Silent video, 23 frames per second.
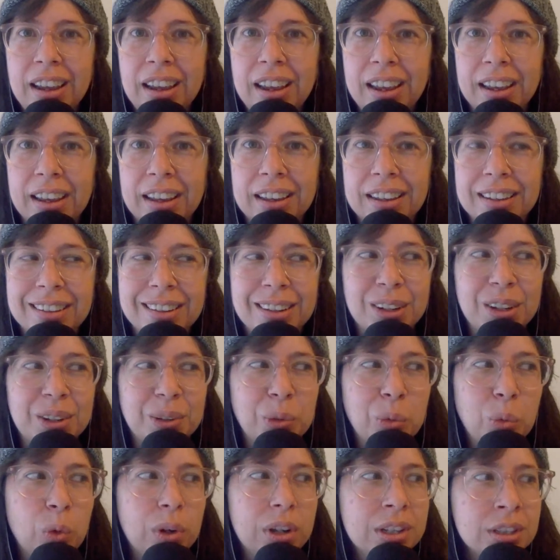And
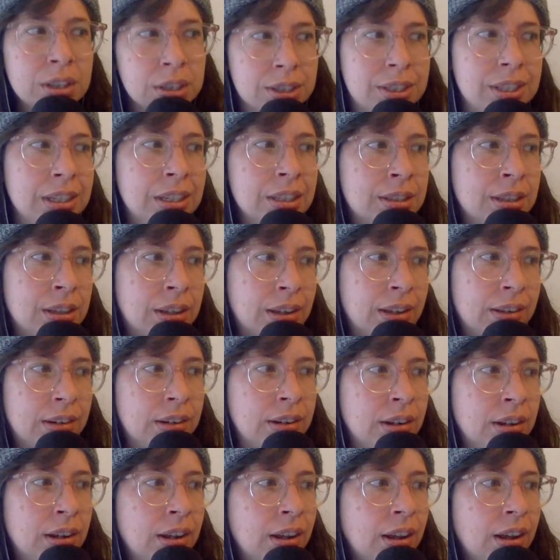one
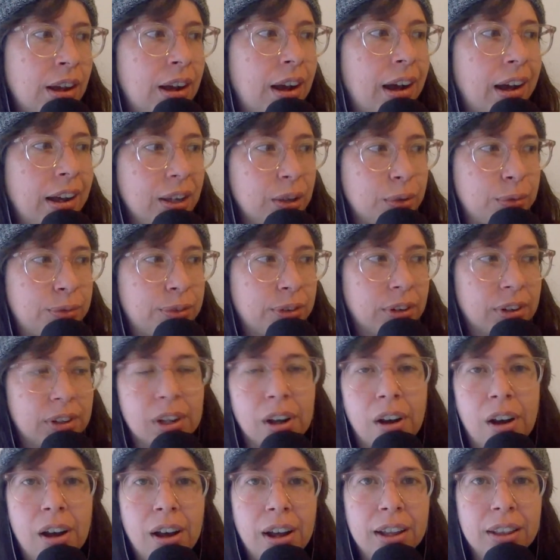season, I
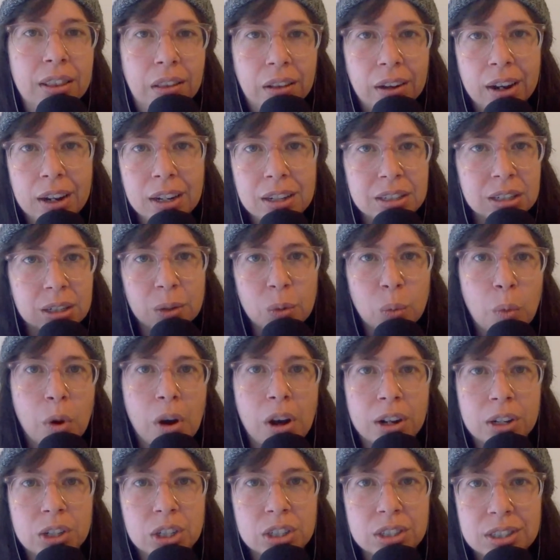forgot that I didn't
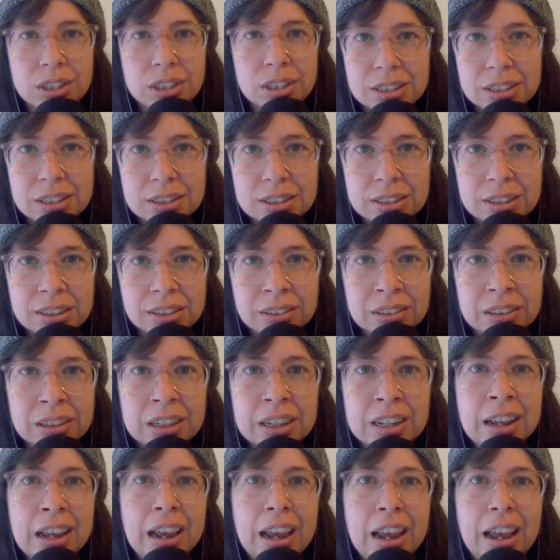watch a season.
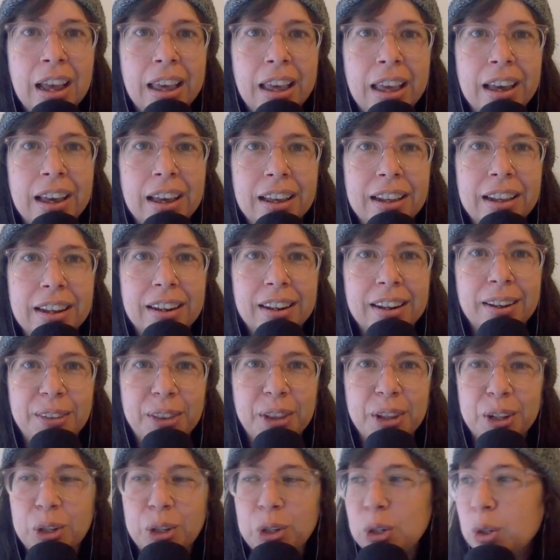And
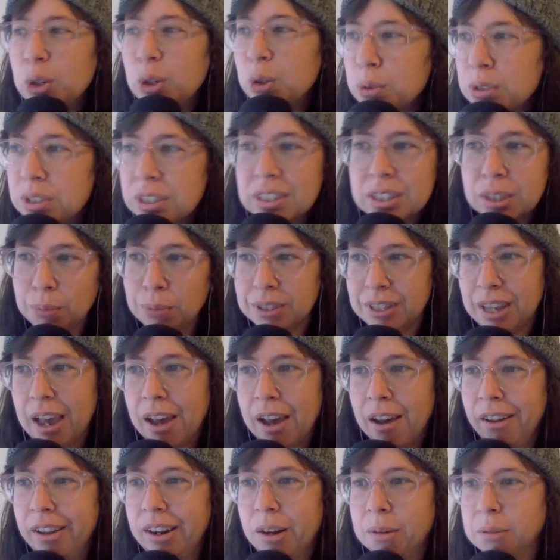the new season was
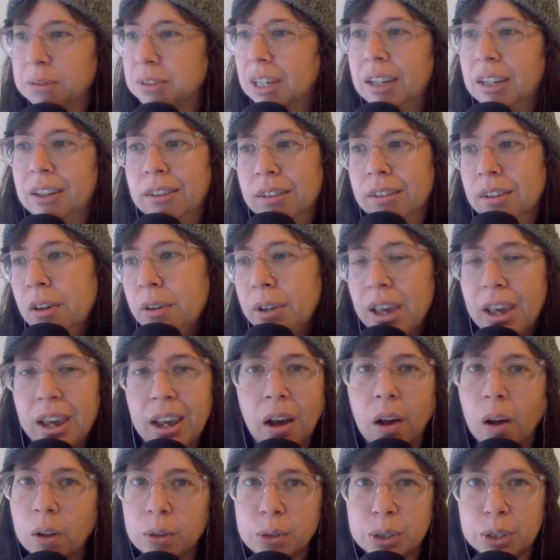out. And I was like, okay,
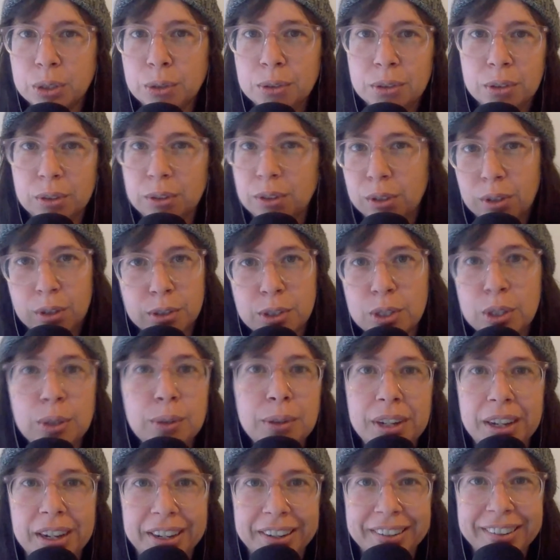I'll tune, I'll tune
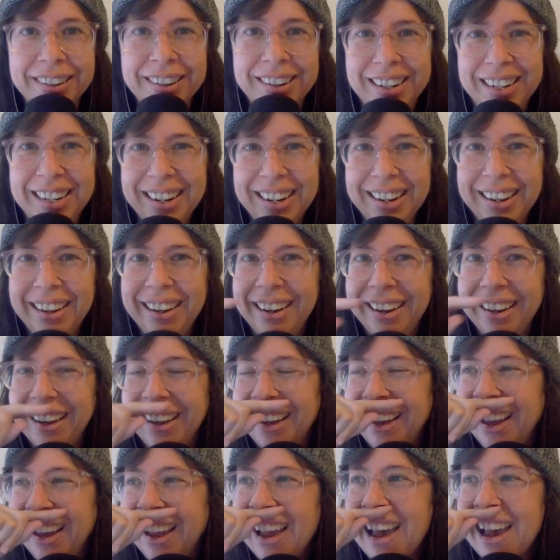in.
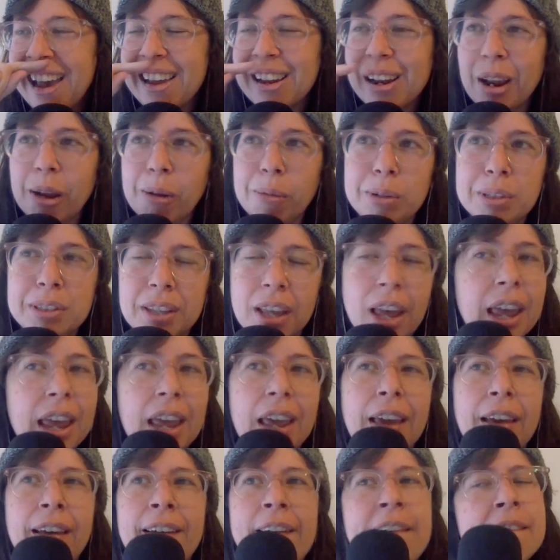And I was
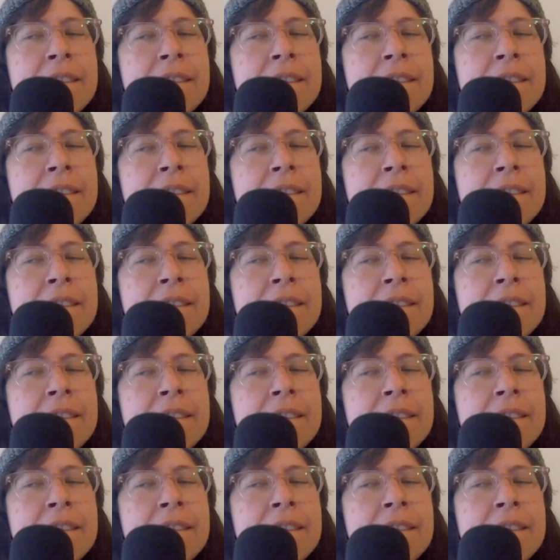like...